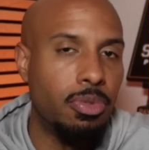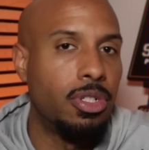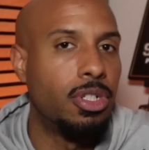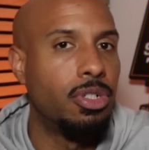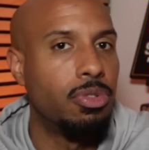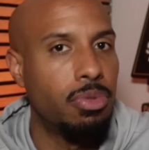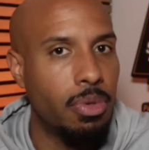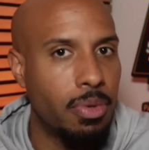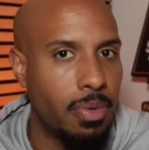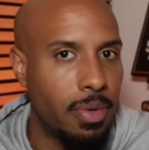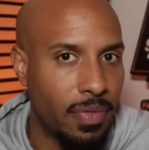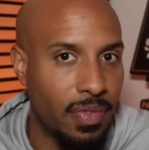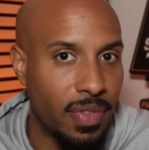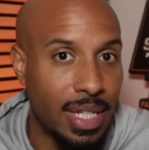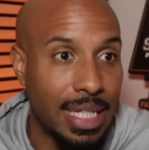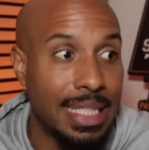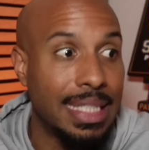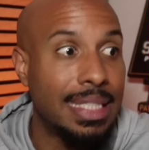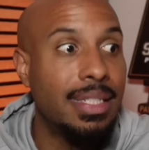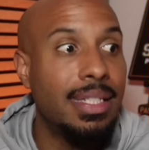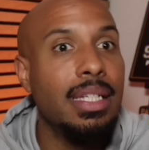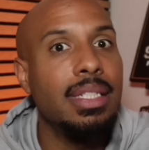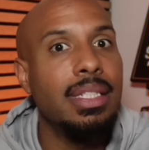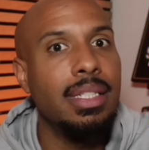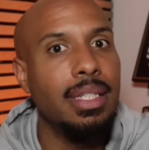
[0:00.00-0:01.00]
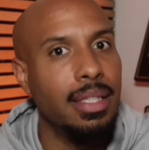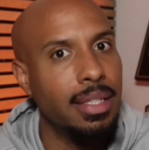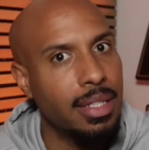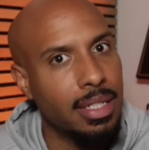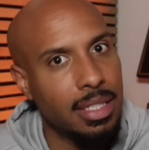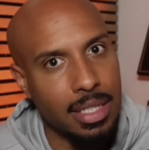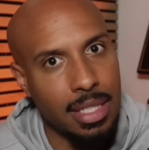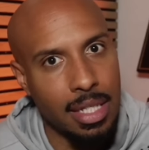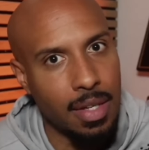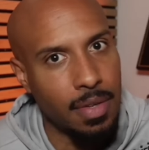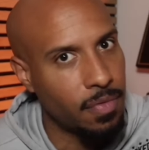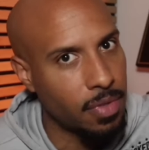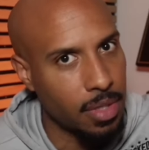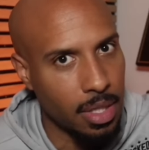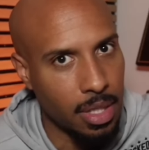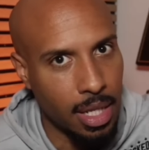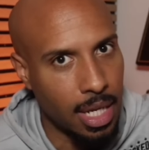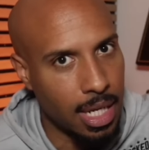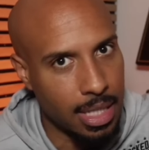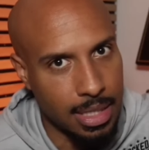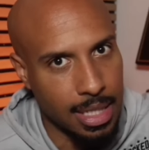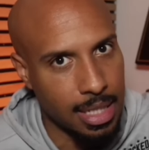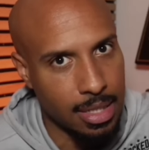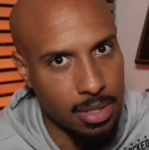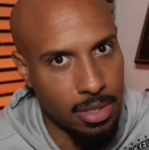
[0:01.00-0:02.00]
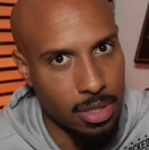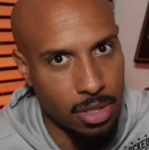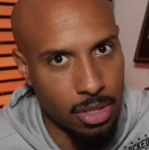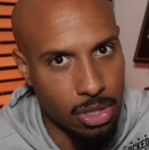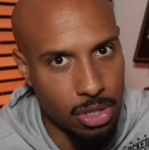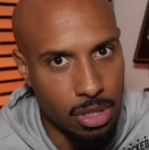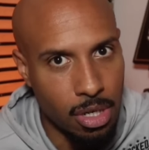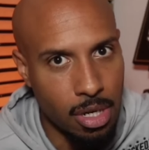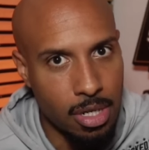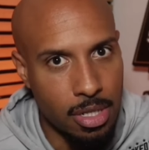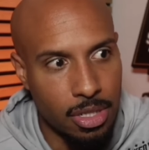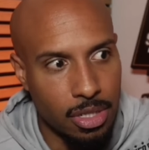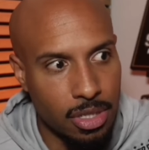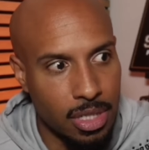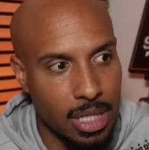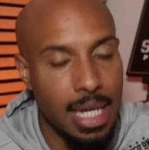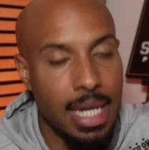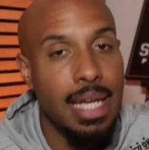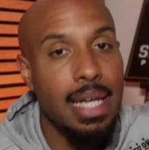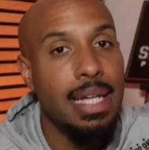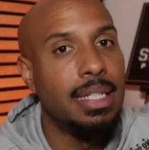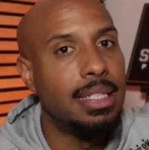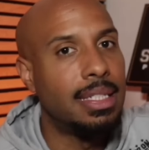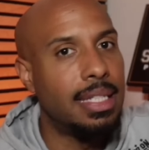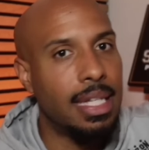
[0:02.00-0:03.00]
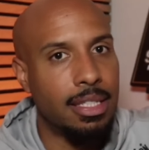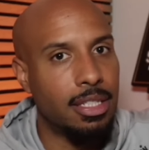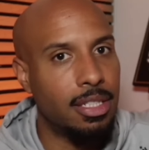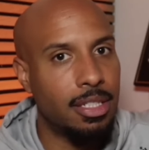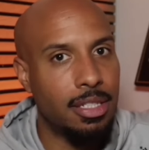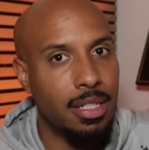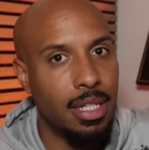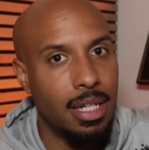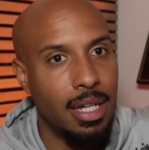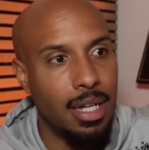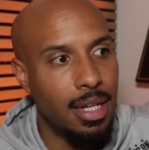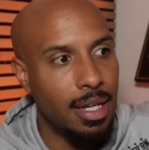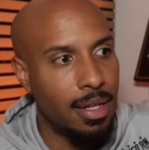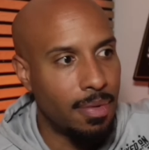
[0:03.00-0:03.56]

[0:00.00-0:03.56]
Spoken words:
which is what we've consistently seen from the Los Angeles Chargers since